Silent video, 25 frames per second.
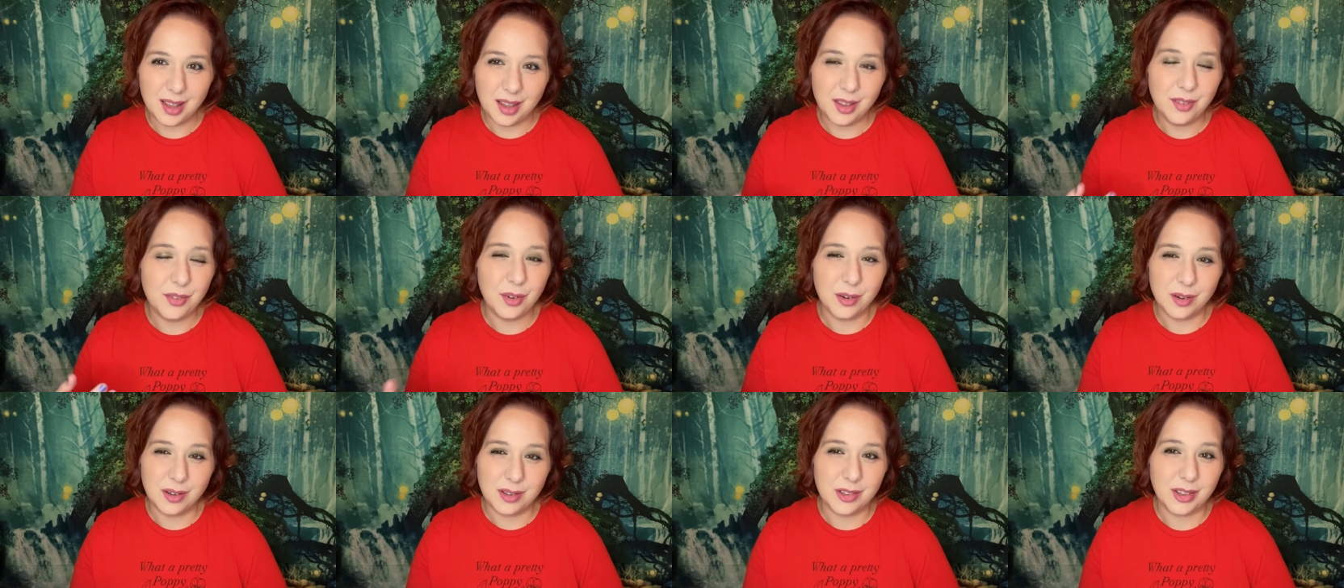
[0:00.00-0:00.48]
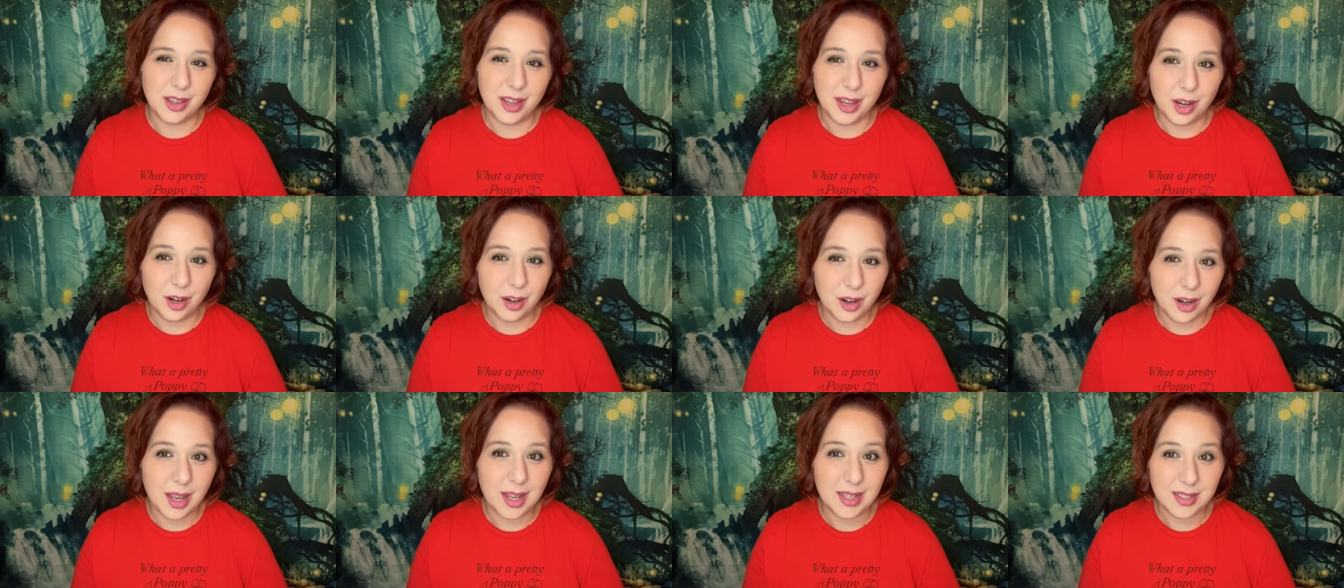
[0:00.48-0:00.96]
if you're a
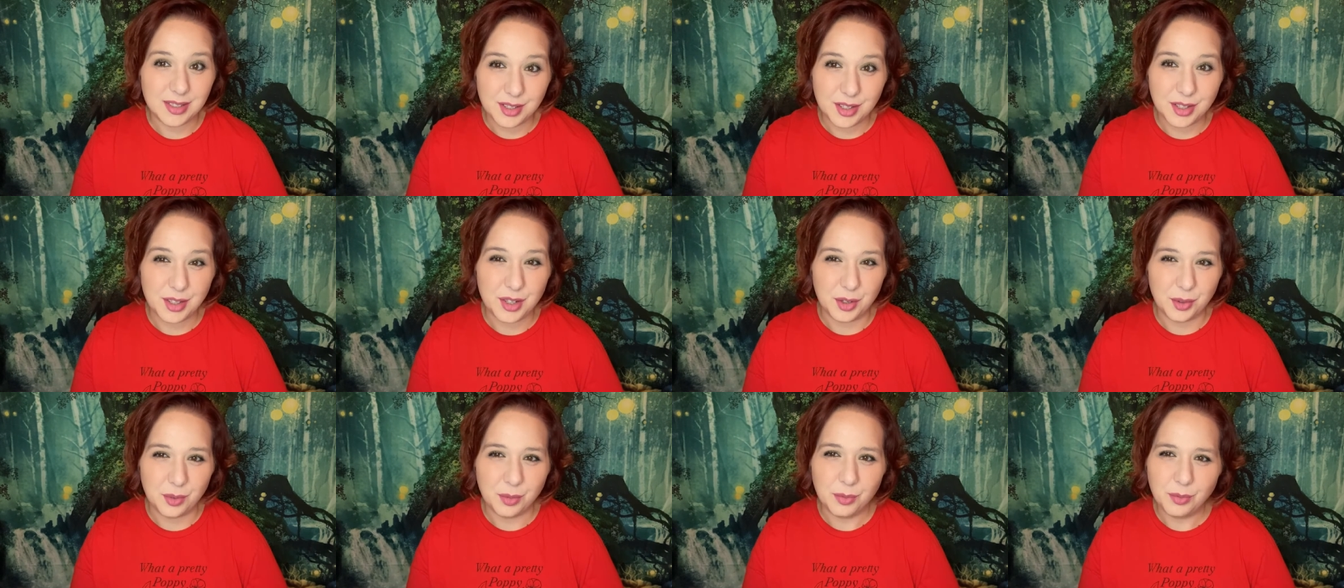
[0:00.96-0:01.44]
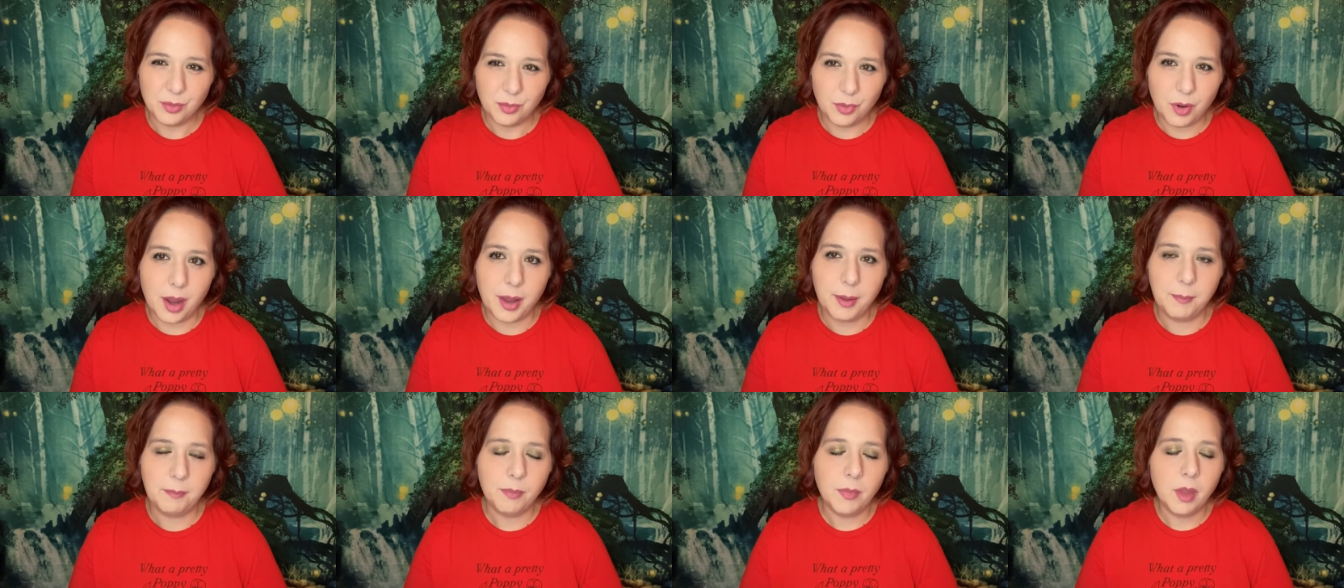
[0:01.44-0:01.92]
slayer, as you do,
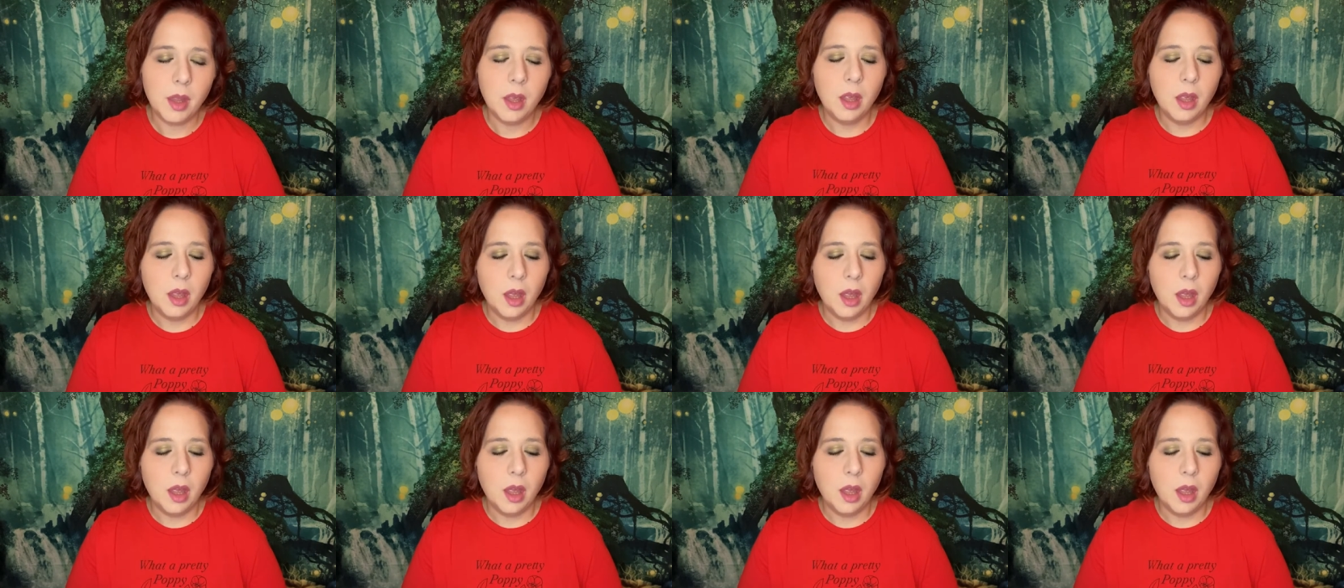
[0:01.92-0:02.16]
right?